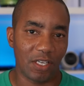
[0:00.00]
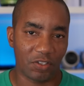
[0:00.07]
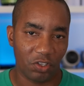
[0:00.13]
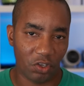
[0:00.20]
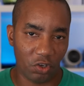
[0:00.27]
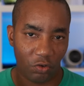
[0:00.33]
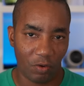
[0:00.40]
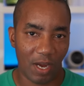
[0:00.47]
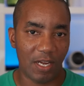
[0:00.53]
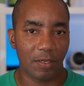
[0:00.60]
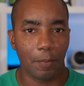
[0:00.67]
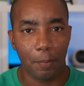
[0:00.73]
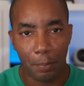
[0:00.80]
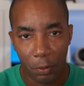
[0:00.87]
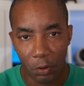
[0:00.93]
That's a
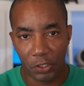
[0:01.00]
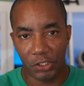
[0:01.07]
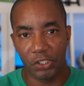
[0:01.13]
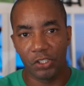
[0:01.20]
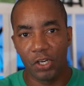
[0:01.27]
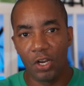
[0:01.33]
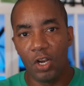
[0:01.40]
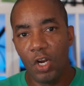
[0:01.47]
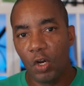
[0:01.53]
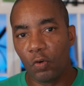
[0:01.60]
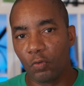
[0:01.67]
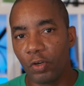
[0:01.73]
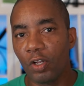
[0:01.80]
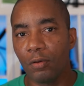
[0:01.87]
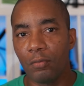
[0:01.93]
great push
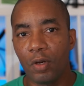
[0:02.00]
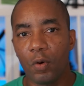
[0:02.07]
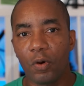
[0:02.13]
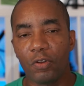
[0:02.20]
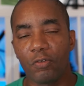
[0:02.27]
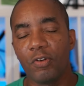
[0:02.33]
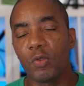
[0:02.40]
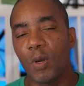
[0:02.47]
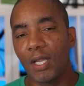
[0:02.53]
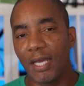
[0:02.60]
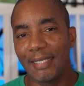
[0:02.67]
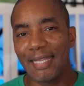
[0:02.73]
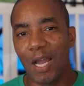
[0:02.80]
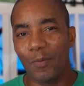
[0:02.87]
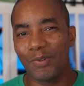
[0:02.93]
reel mower. The reason why I
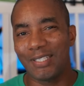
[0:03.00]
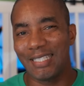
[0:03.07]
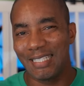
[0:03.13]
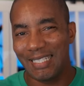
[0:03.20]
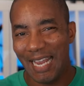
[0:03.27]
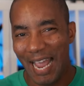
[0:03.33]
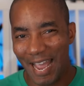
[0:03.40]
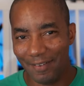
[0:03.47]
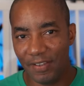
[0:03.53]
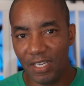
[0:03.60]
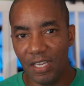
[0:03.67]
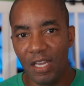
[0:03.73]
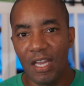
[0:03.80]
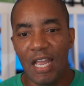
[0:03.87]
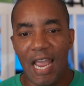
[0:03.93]
like that one is it's heavy